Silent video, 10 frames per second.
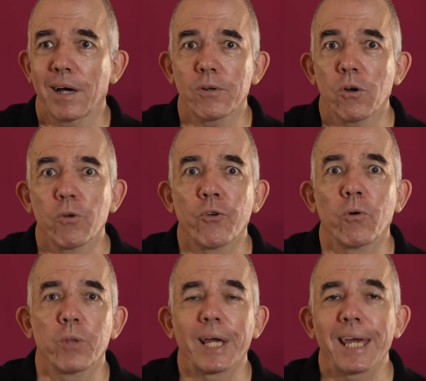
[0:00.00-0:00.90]
how to
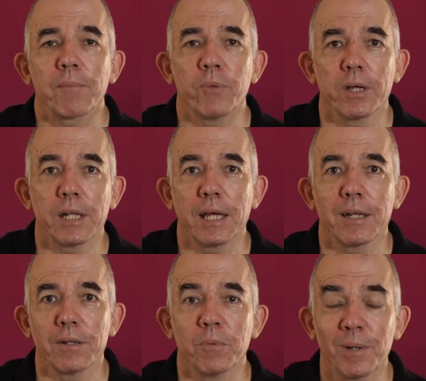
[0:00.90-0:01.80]
control the camera and,
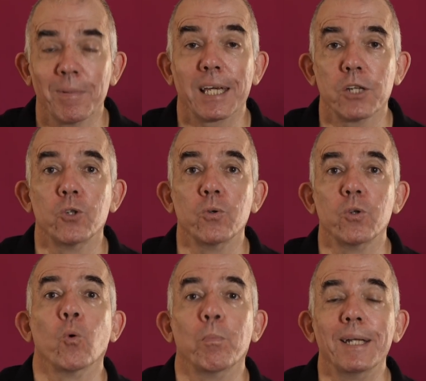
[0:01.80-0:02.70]
and make it do
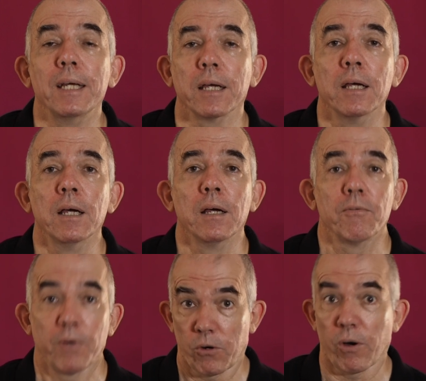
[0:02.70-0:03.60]
your bidding
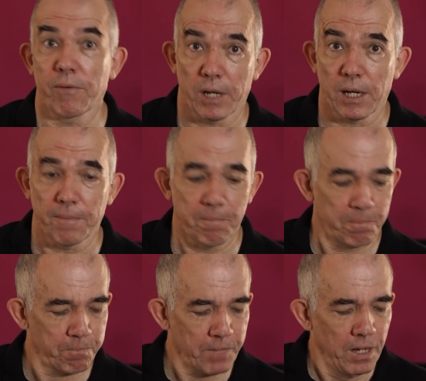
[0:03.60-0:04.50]
photographically.
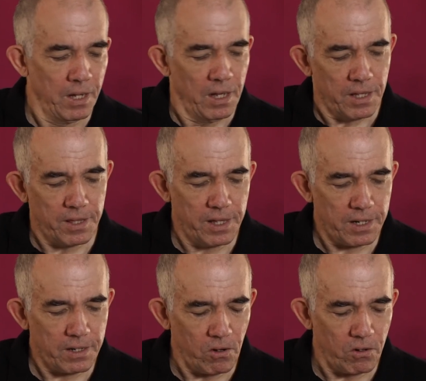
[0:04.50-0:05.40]

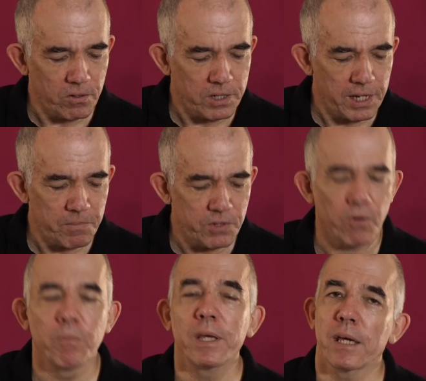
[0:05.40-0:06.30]
Then on cameras
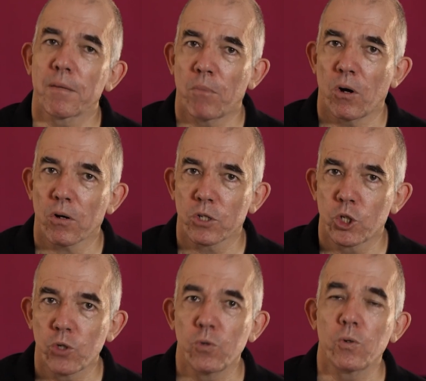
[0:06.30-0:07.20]
from the EM Mark
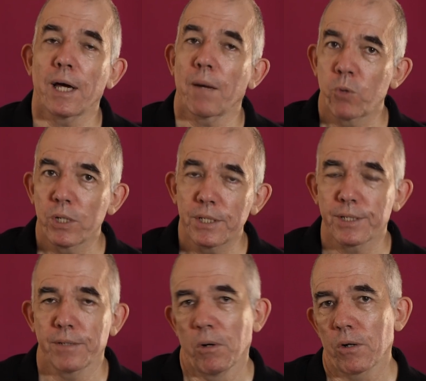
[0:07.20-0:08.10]
II
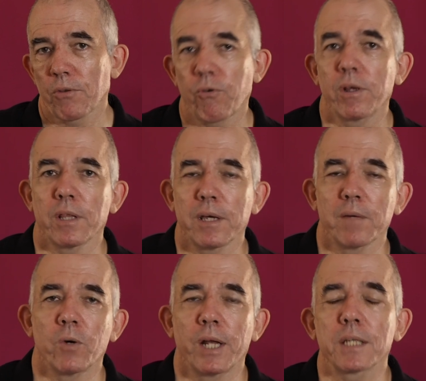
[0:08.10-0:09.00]
upwards, the Mark III and the
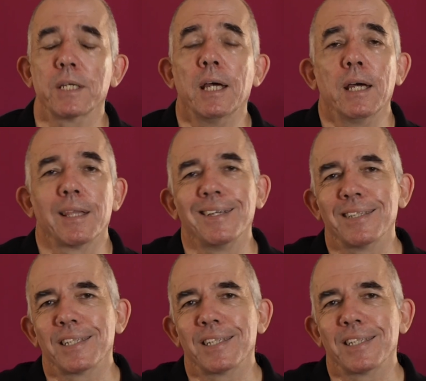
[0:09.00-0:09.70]
M1X, there's a